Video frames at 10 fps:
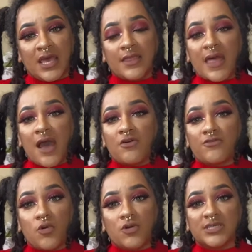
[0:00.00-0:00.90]
Now, of
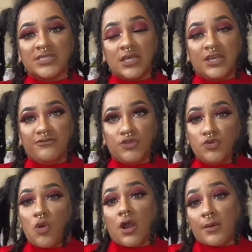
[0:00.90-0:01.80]
course, if
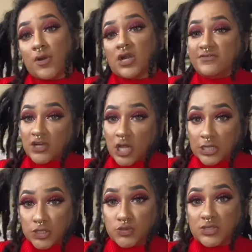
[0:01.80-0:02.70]
you are a part of a
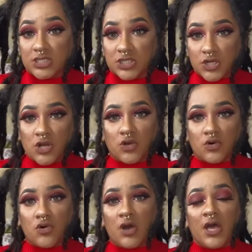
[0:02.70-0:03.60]
closed
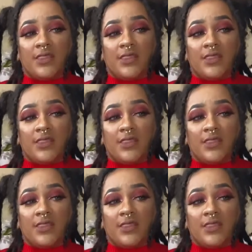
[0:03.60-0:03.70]
circle